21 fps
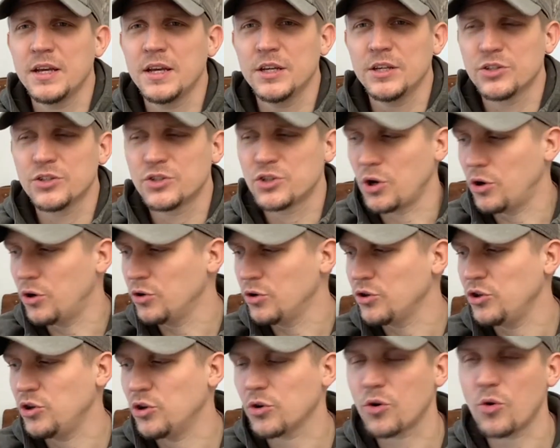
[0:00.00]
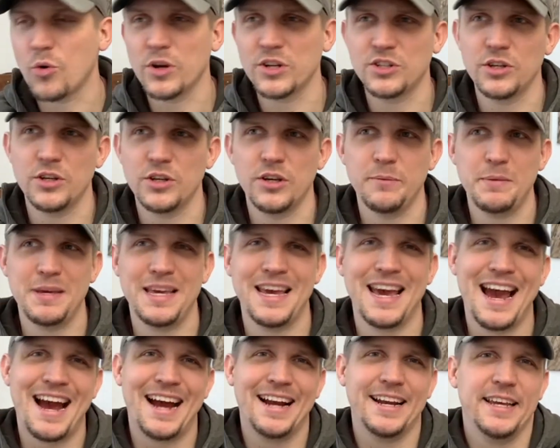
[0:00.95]
So you're going to be
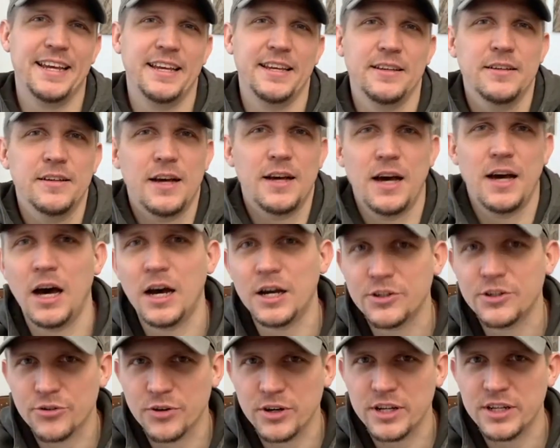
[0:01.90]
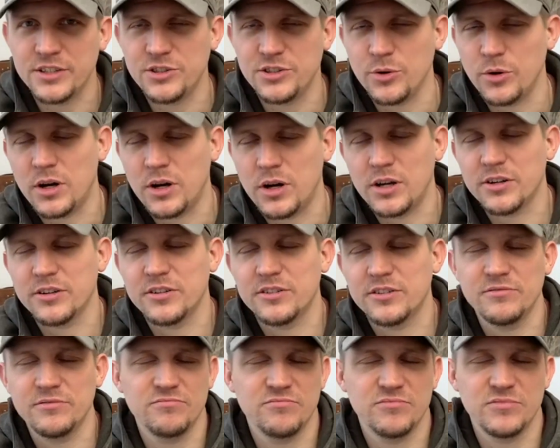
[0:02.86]
adding 100 to
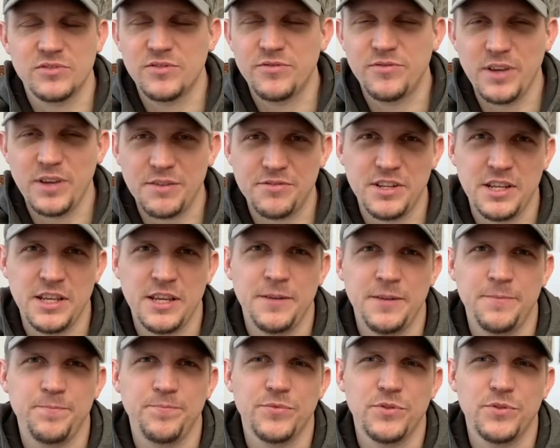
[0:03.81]
150